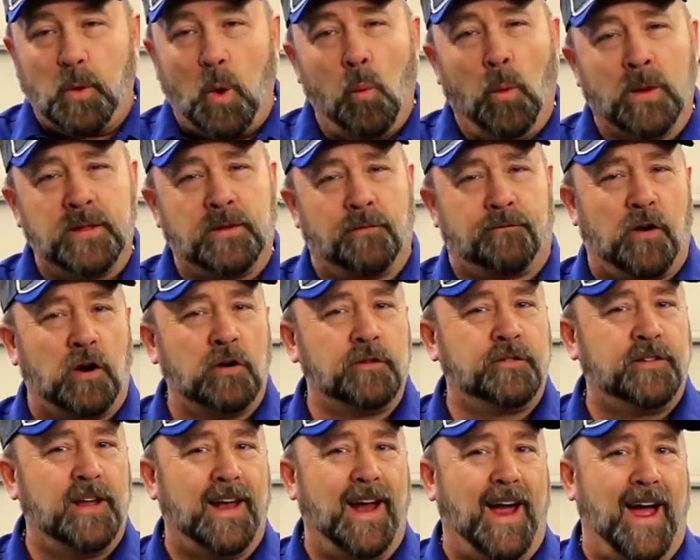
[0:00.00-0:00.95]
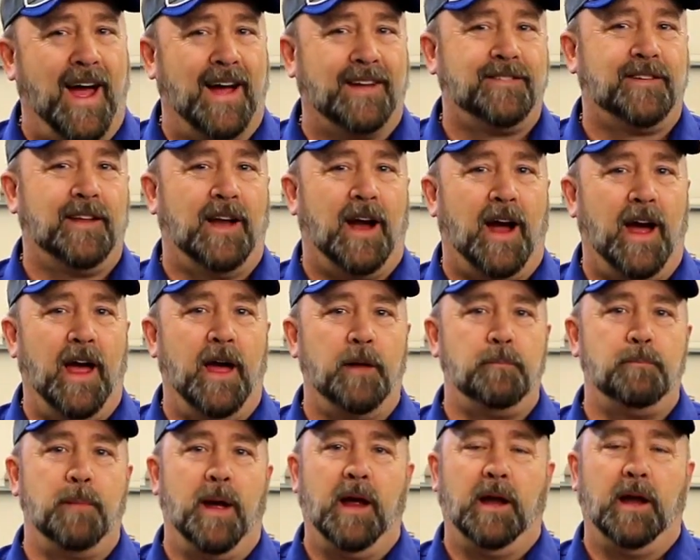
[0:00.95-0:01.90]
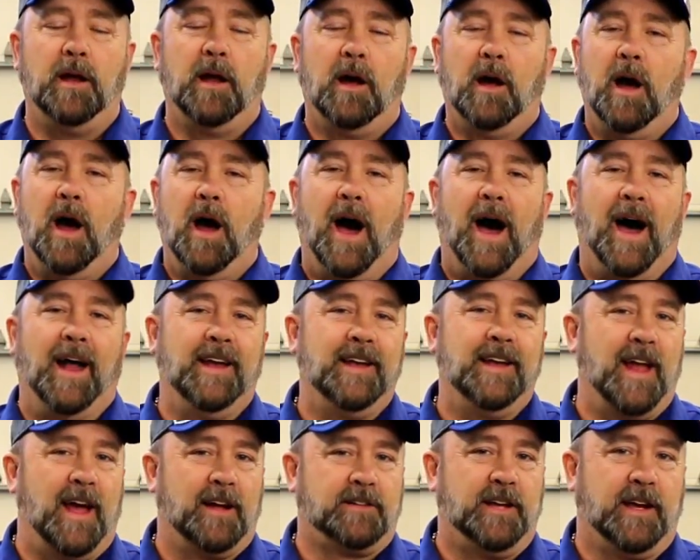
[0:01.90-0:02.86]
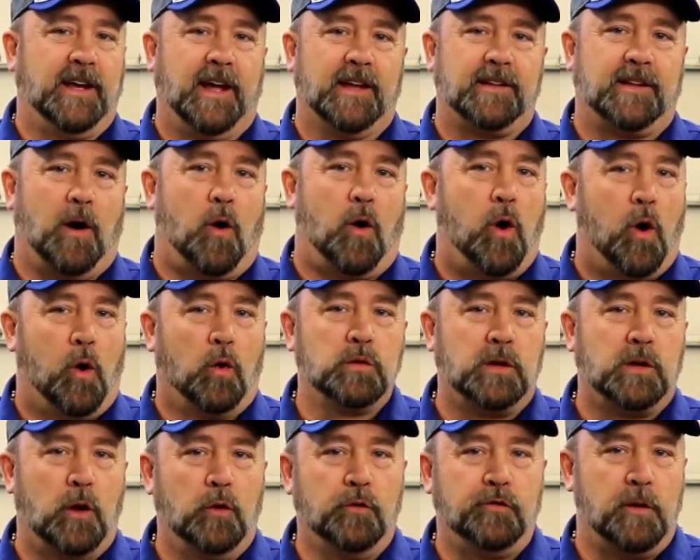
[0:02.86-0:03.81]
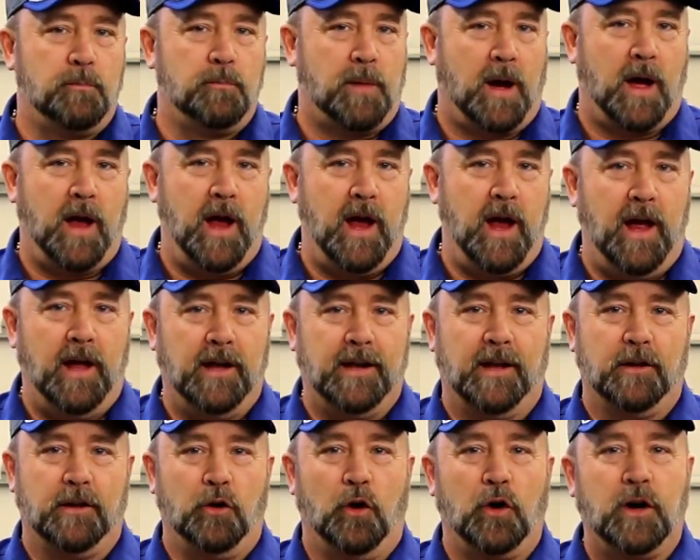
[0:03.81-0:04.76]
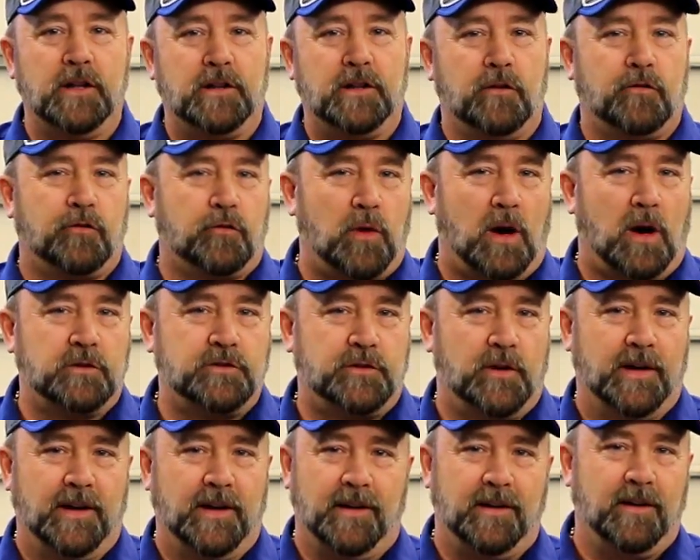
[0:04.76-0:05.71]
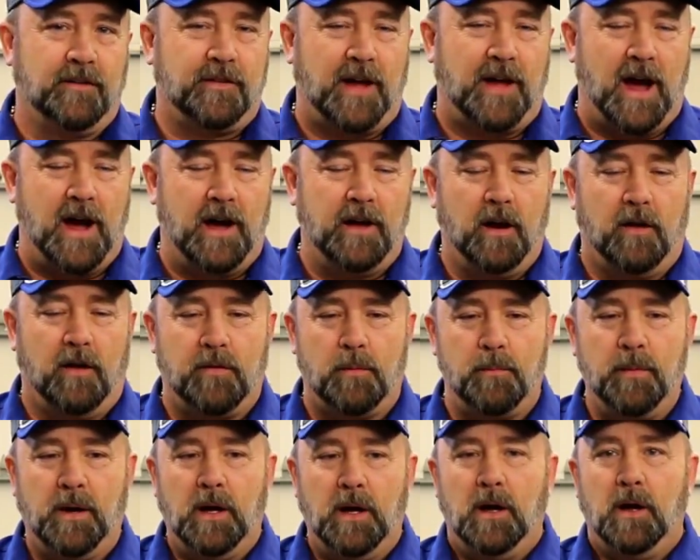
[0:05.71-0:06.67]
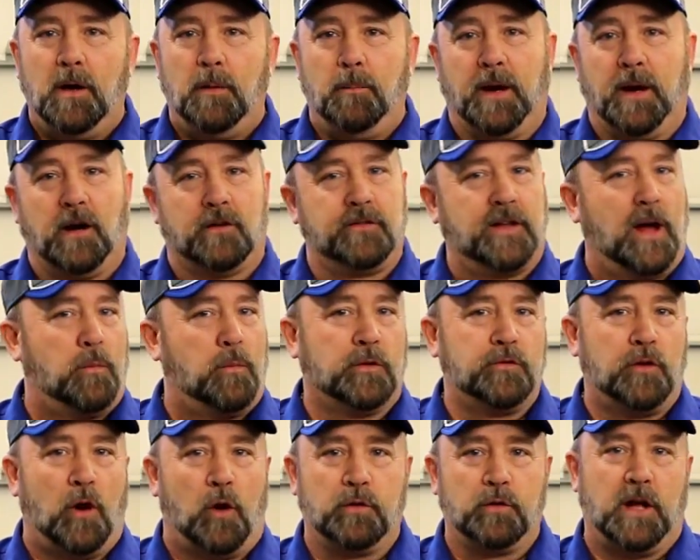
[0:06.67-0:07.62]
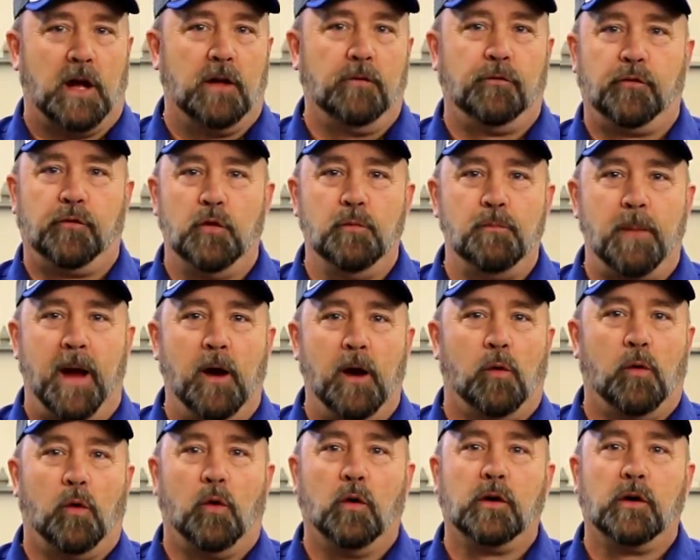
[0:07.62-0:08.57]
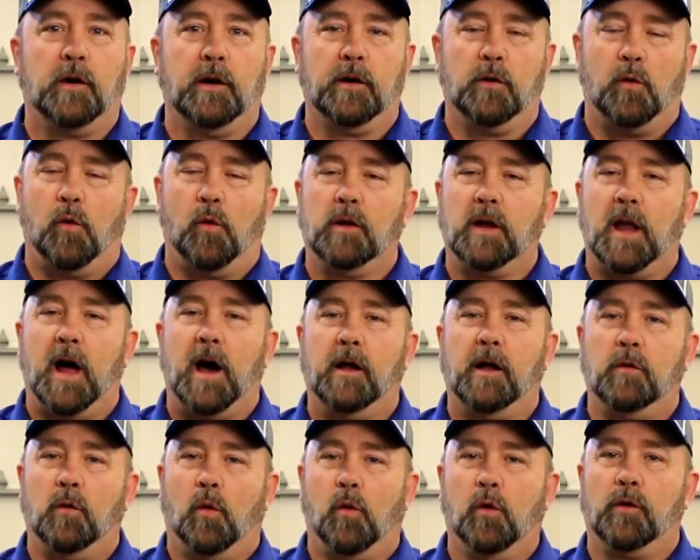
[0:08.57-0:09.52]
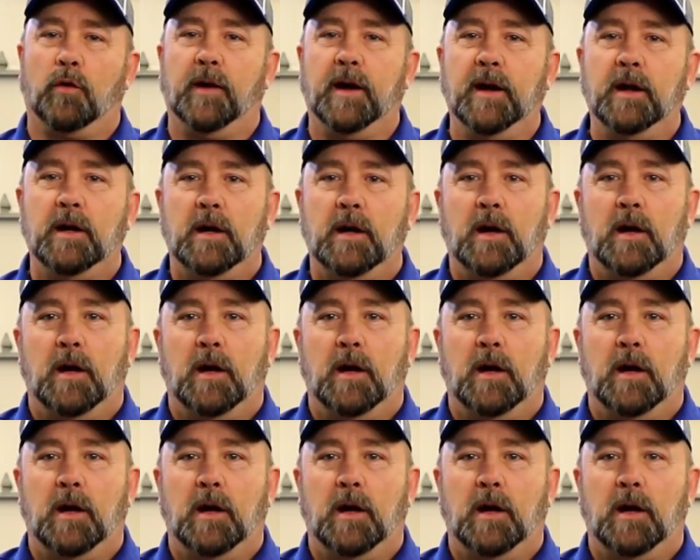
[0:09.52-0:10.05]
With the first set of hats that I had made, I didn't actually get to hold those in my hand and look at the structure and the design of them because that was all done through mail order and online ordering.